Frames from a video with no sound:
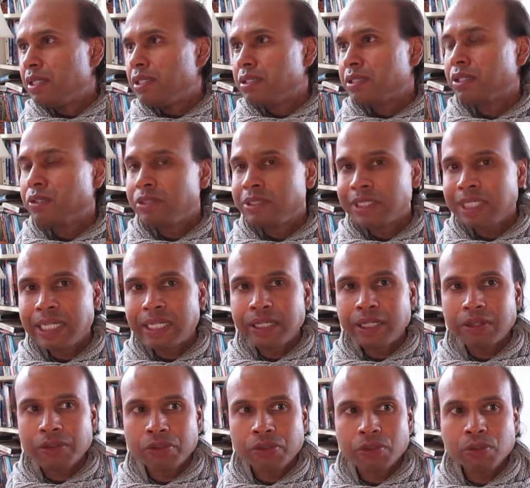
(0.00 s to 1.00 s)
So
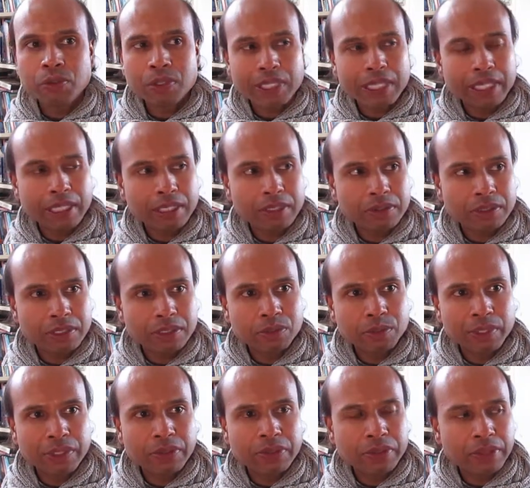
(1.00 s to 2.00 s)
taking a thought out is
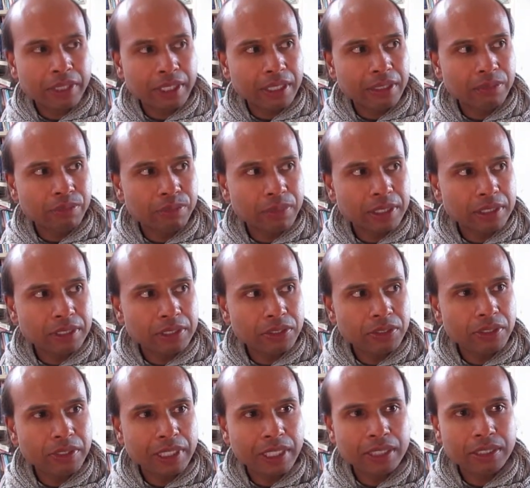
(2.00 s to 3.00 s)
one thing, but
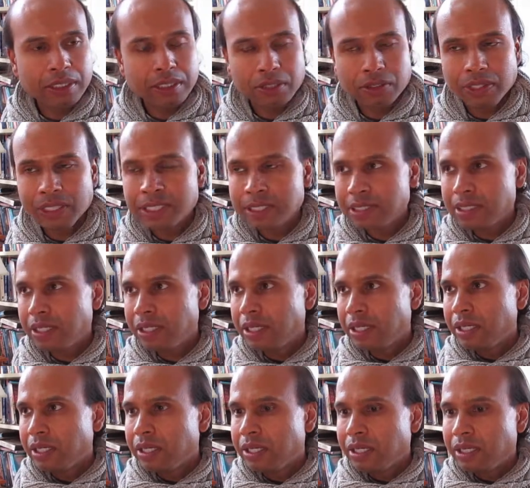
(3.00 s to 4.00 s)
doing that, you know, this,
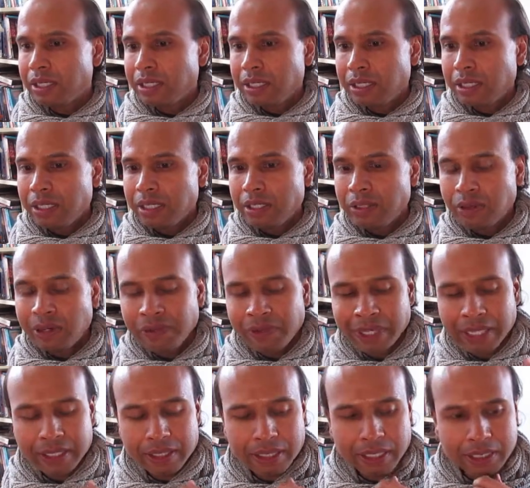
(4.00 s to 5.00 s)
you know, I've
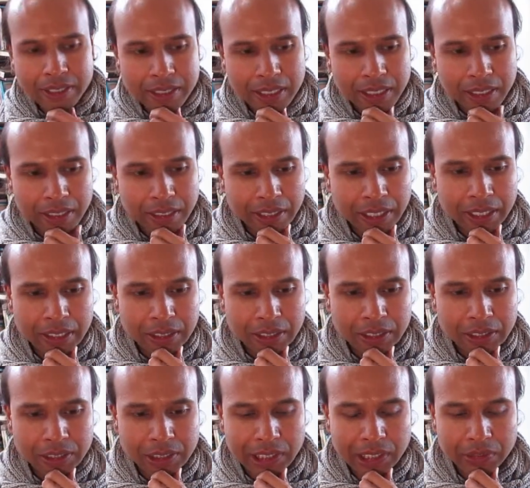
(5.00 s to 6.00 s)
had this thing. I had
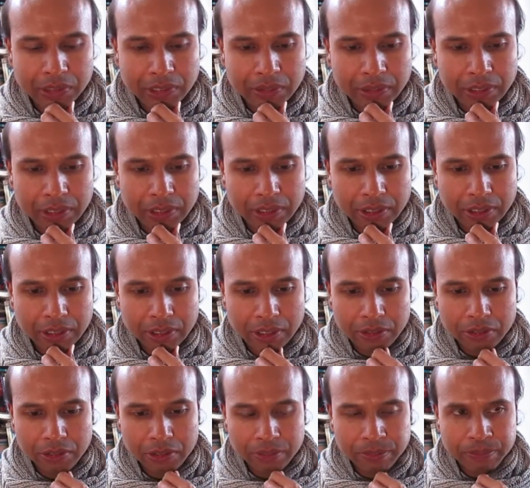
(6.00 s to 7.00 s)
I'll share it in the in
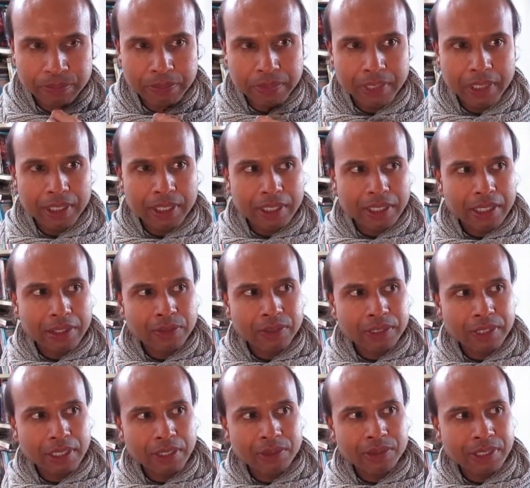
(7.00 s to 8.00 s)
the group. I
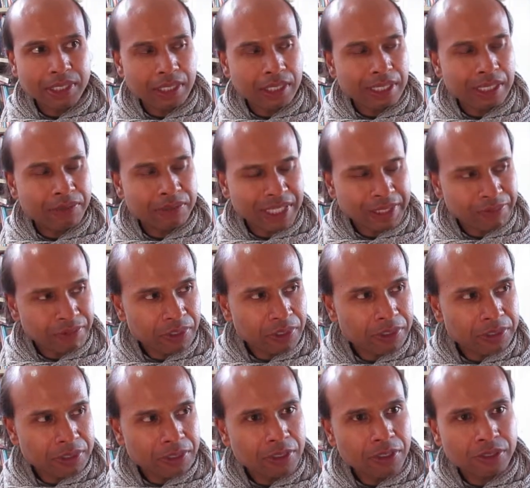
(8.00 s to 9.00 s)
was I was in, I was having
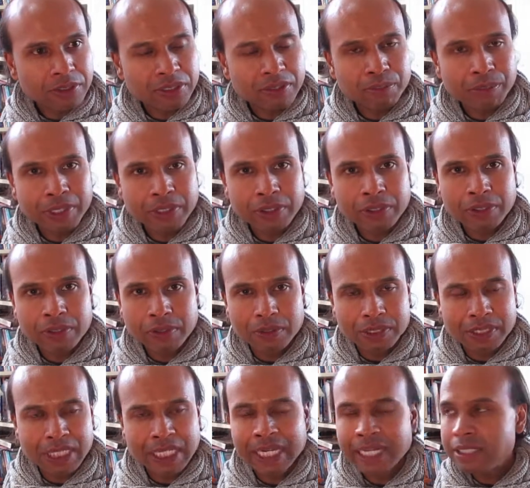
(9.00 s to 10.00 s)
lots and lots of
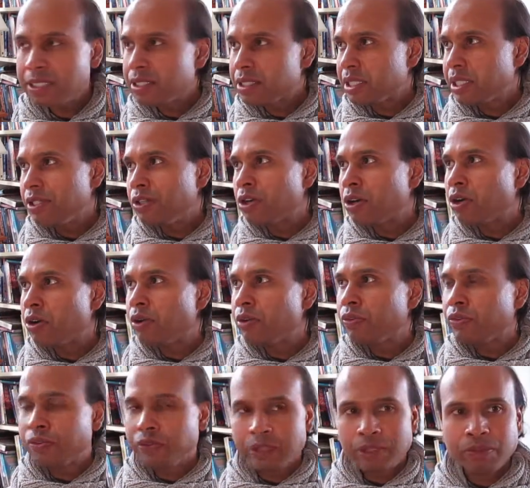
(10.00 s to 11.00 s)
miracles, and I hadn't seen a horror
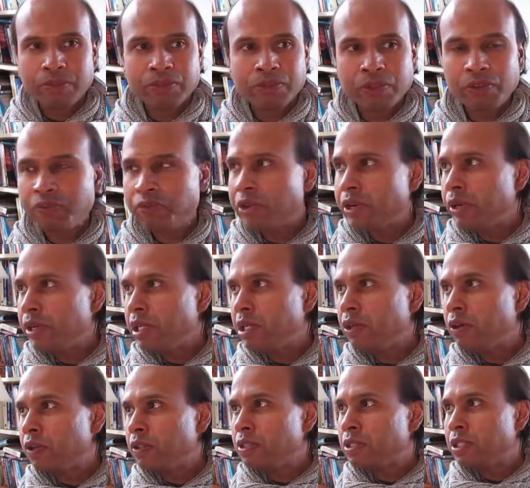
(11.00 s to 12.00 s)
film for a very
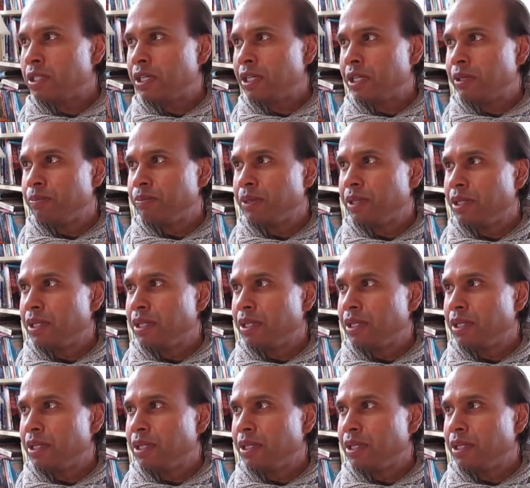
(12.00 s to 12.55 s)
long time.